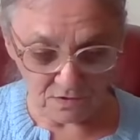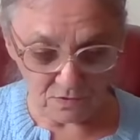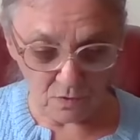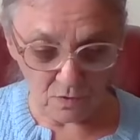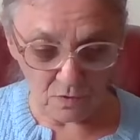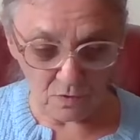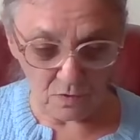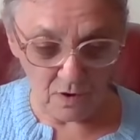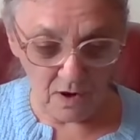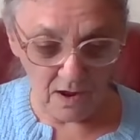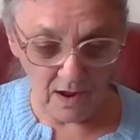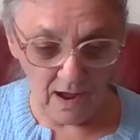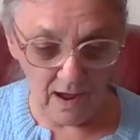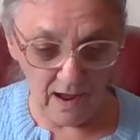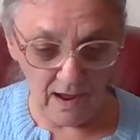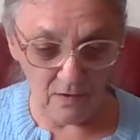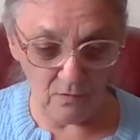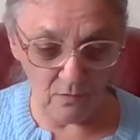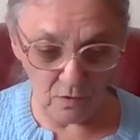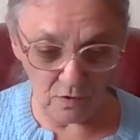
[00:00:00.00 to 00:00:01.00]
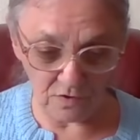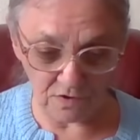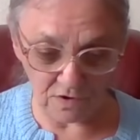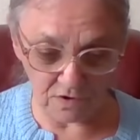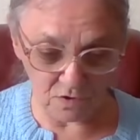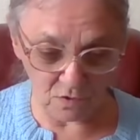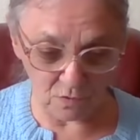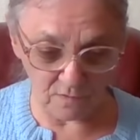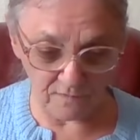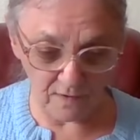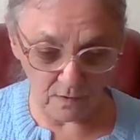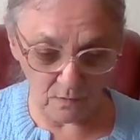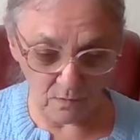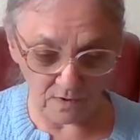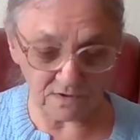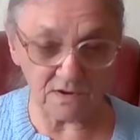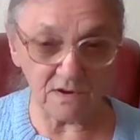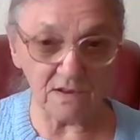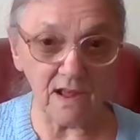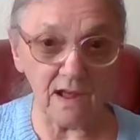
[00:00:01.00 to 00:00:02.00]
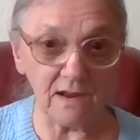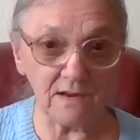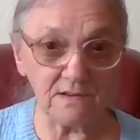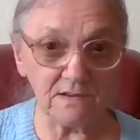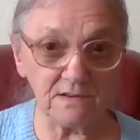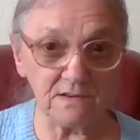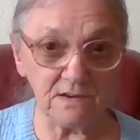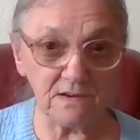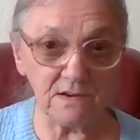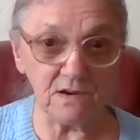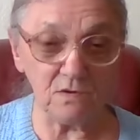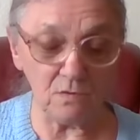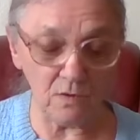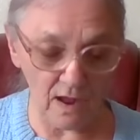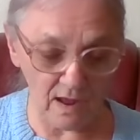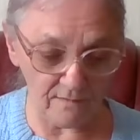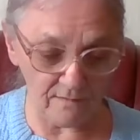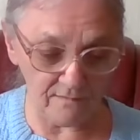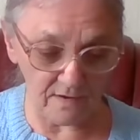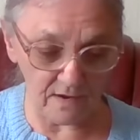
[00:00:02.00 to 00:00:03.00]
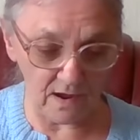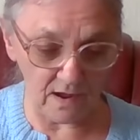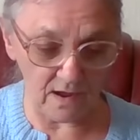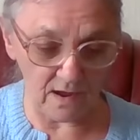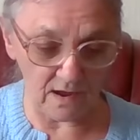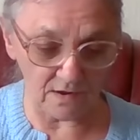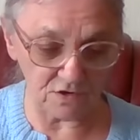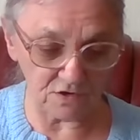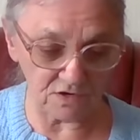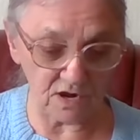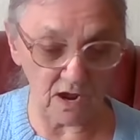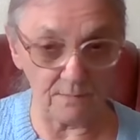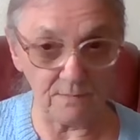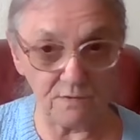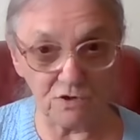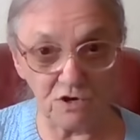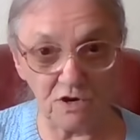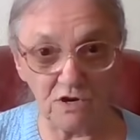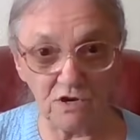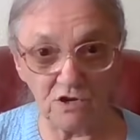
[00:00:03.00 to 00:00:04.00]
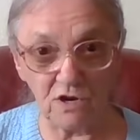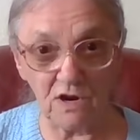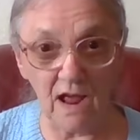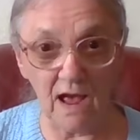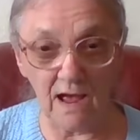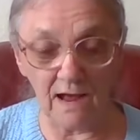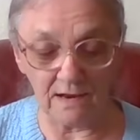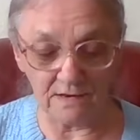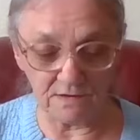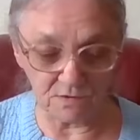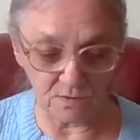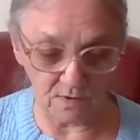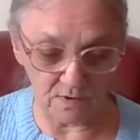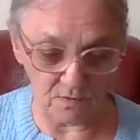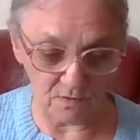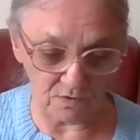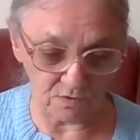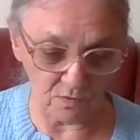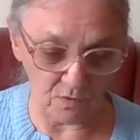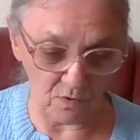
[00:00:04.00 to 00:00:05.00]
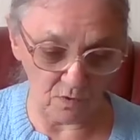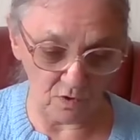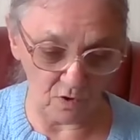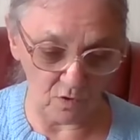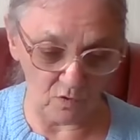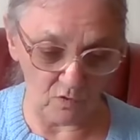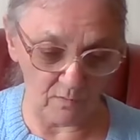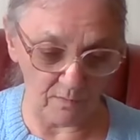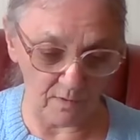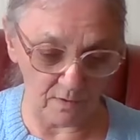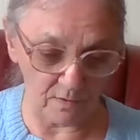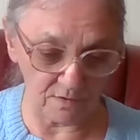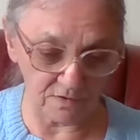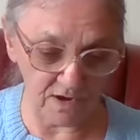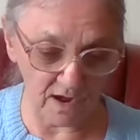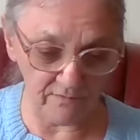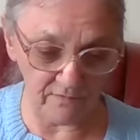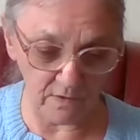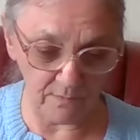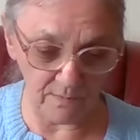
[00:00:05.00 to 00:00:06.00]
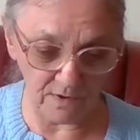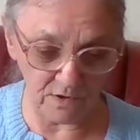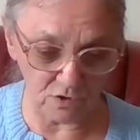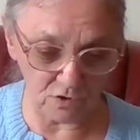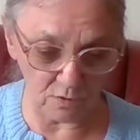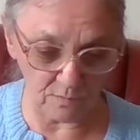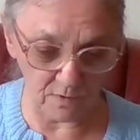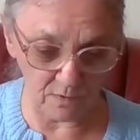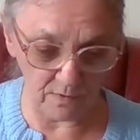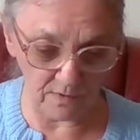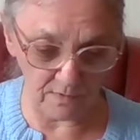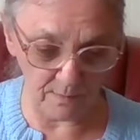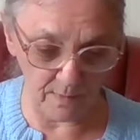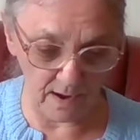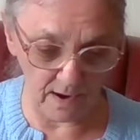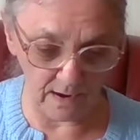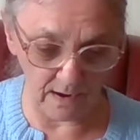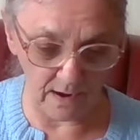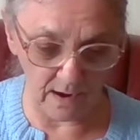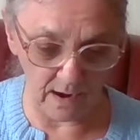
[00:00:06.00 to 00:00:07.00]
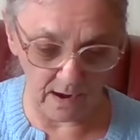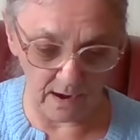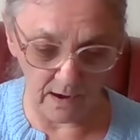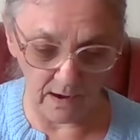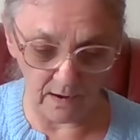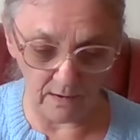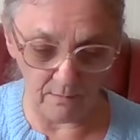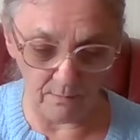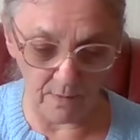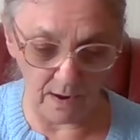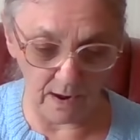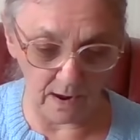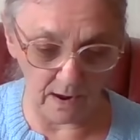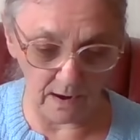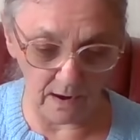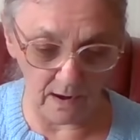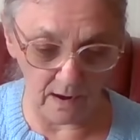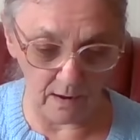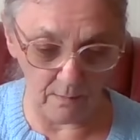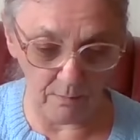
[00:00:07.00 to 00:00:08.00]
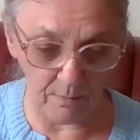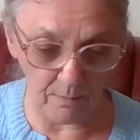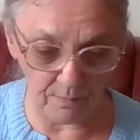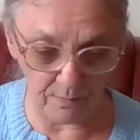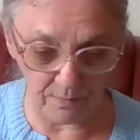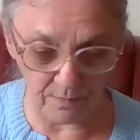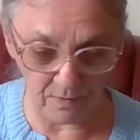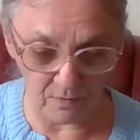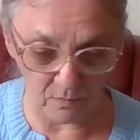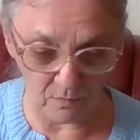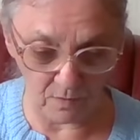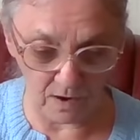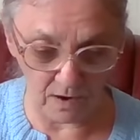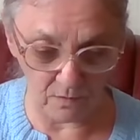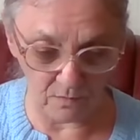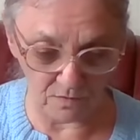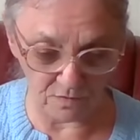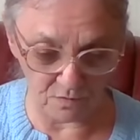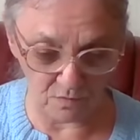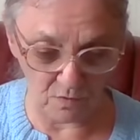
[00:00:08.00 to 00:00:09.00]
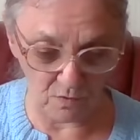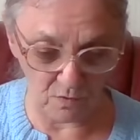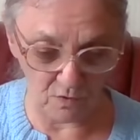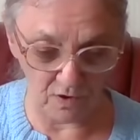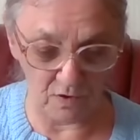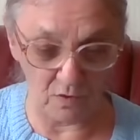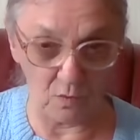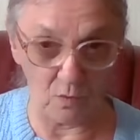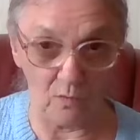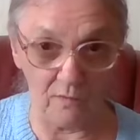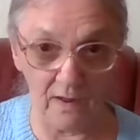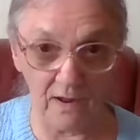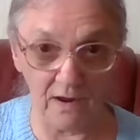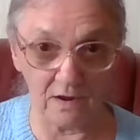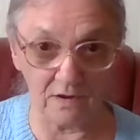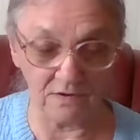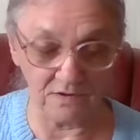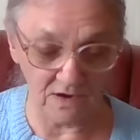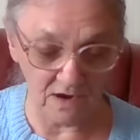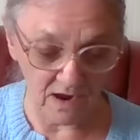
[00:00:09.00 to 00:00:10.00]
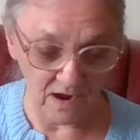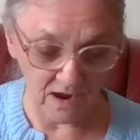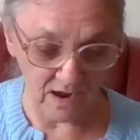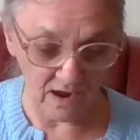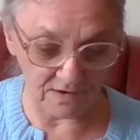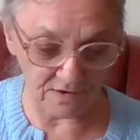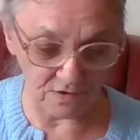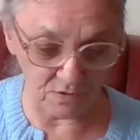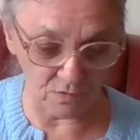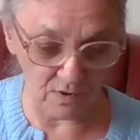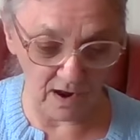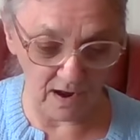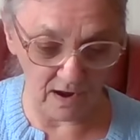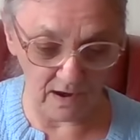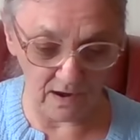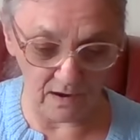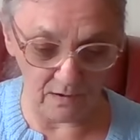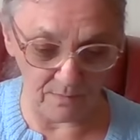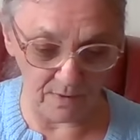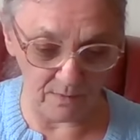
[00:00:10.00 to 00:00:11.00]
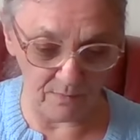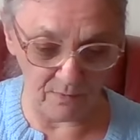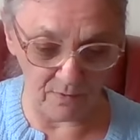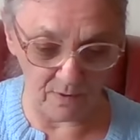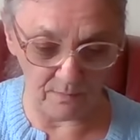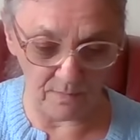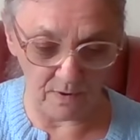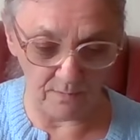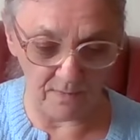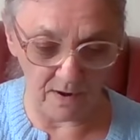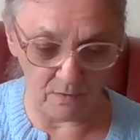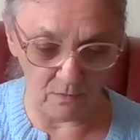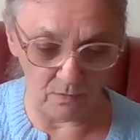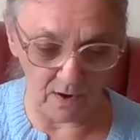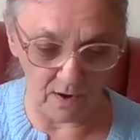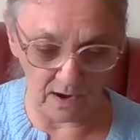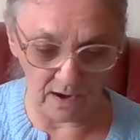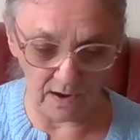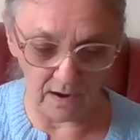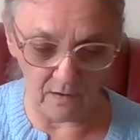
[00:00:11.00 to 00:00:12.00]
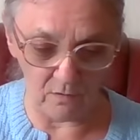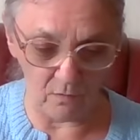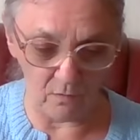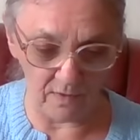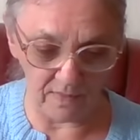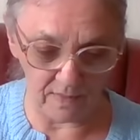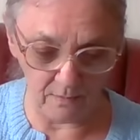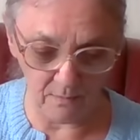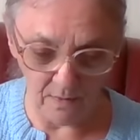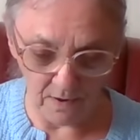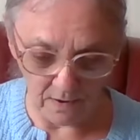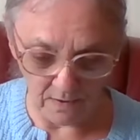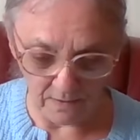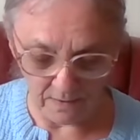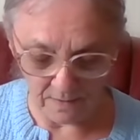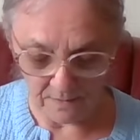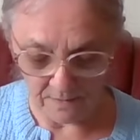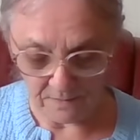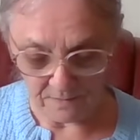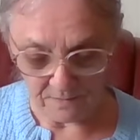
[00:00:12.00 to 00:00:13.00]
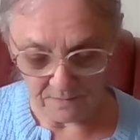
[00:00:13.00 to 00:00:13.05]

So I walked it over. It wasn't that, you know, heavy. I just kept changing hands when I was walking over. I was having a bit trouble with my knee and my hip when I was walking over because I do get a little bit problem now and again with them.